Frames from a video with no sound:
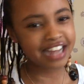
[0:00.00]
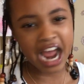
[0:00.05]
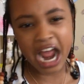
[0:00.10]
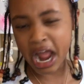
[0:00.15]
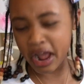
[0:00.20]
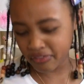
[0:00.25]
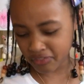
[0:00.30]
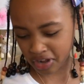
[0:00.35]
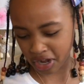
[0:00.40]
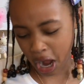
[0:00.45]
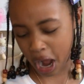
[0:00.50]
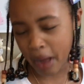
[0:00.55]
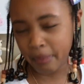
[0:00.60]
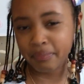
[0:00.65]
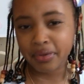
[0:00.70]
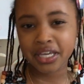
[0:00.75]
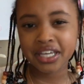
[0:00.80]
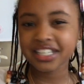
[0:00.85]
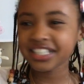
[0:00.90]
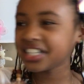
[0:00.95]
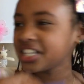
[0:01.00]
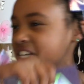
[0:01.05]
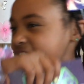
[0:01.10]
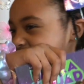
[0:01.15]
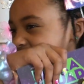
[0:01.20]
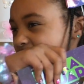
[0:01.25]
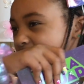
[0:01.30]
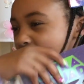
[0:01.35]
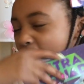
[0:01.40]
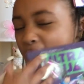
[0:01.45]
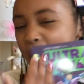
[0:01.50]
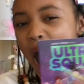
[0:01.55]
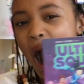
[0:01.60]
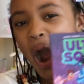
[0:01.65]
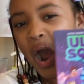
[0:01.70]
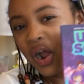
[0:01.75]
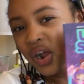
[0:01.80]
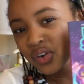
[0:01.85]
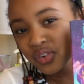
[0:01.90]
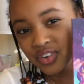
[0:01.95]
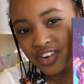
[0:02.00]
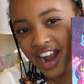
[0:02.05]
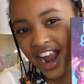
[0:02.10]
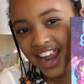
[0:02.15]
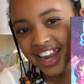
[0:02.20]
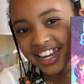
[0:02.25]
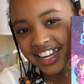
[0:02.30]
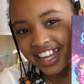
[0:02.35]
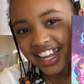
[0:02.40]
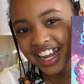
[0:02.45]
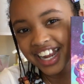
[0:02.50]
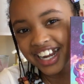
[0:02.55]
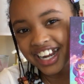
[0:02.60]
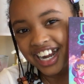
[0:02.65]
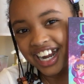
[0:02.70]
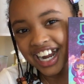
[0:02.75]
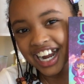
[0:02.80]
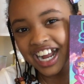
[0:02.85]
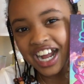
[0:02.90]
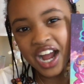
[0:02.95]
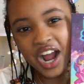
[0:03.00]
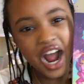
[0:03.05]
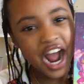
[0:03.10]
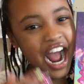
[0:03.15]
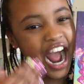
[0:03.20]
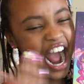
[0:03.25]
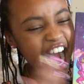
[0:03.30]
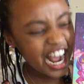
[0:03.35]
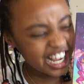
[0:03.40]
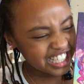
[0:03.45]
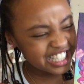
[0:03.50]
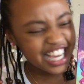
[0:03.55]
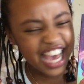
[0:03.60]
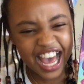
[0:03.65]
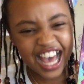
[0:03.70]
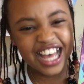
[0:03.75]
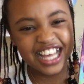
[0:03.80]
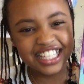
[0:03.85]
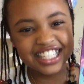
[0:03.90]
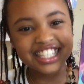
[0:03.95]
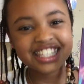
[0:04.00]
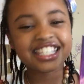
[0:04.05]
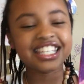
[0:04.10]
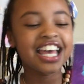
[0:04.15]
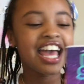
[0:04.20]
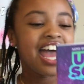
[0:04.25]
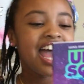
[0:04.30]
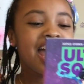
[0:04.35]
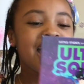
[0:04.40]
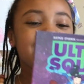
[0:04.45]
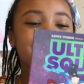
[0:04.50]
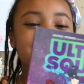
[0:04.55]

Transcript: I have a copy right here. Yes!